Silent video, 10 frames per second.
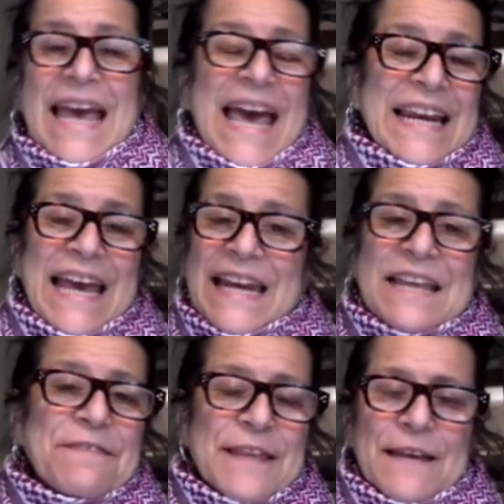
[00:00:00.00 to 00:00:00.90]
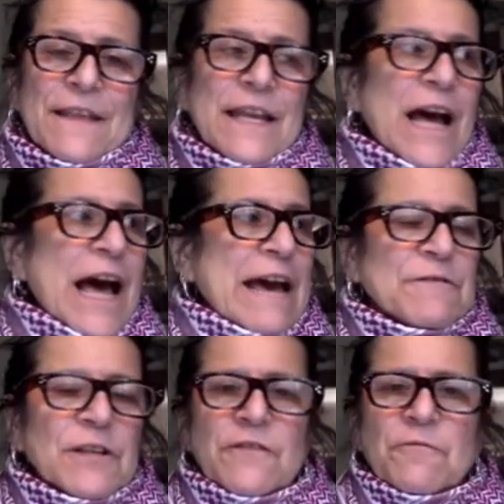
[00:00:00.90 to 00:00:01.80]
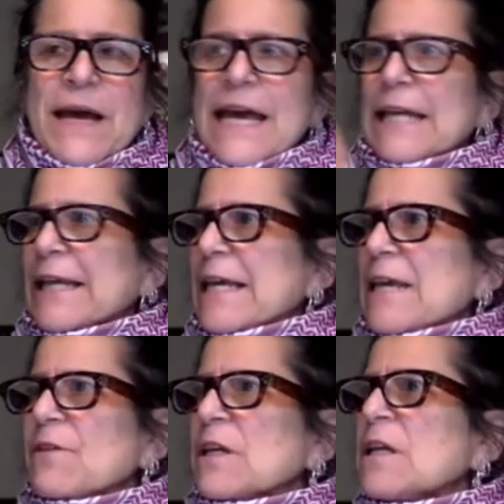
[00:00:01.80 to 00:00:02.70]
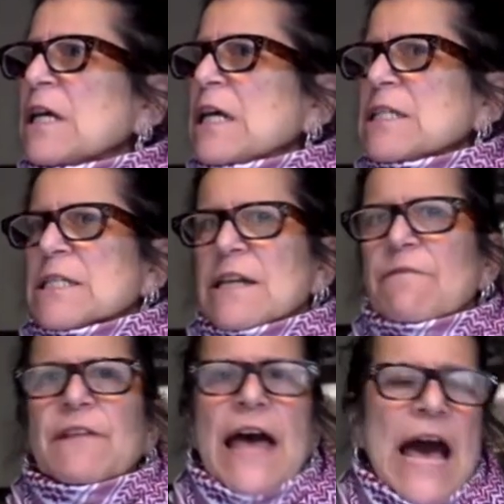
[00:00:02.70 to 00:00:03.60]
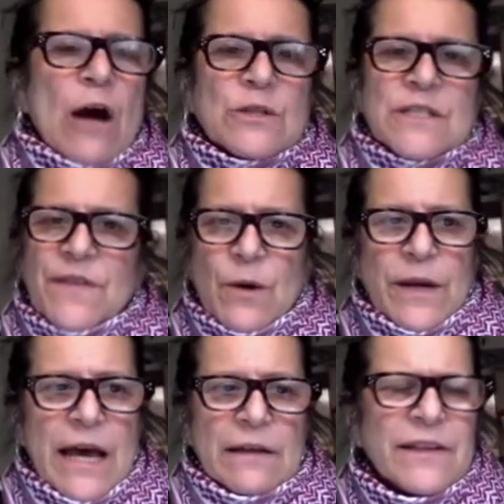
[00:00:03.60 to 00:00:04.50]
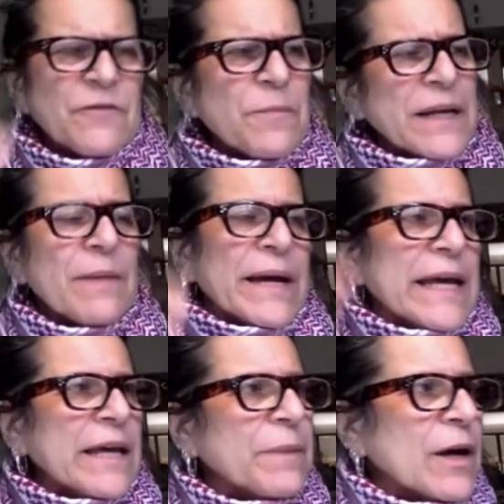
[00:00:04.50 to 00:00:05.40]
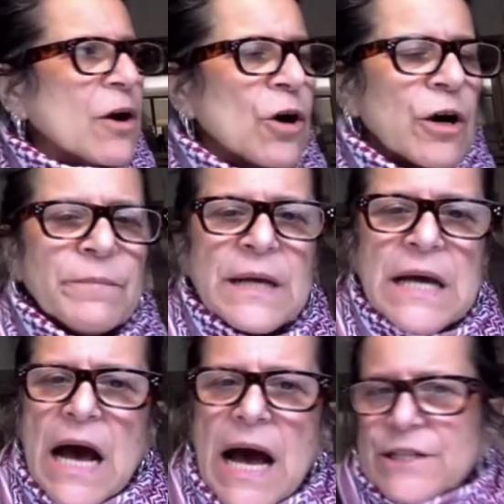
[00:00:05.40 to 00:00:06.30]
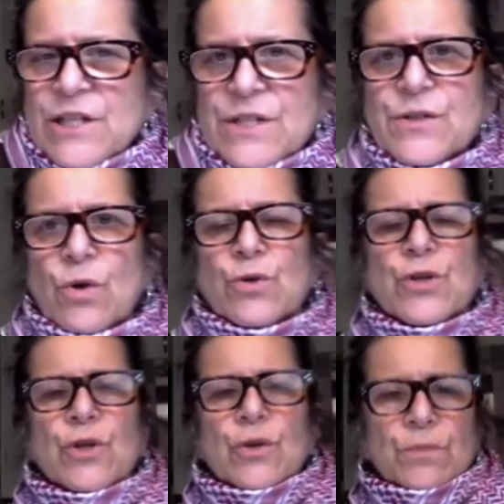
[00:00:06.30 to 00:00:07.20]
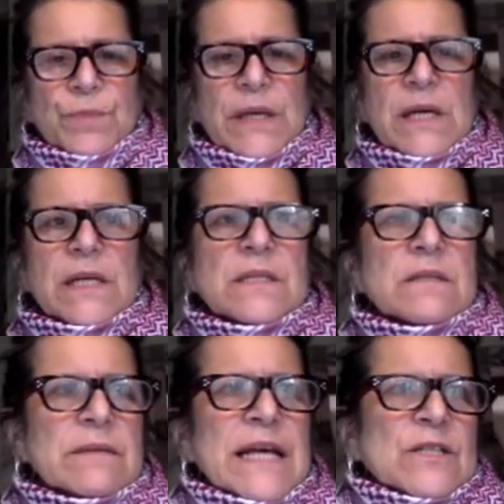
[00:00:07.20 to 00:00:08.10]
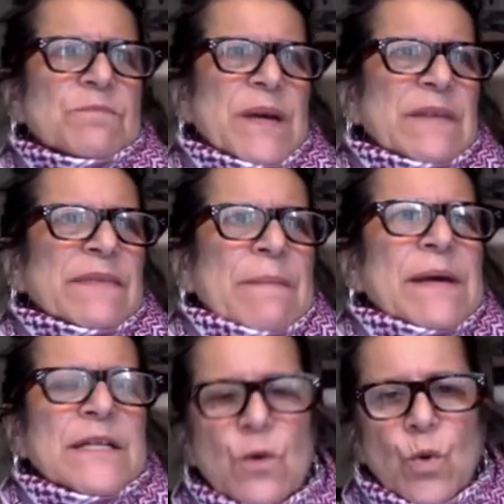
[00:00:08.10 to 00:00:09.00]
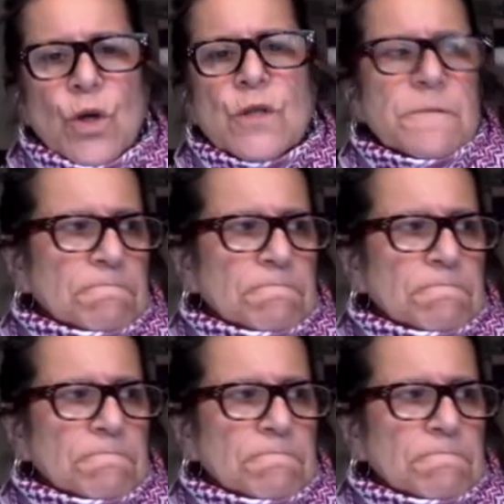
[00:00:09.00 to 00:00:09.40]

And anything that I have to lift my head, like even stuff in the house, if I would lift my arm, I just don't do because that makes it worse.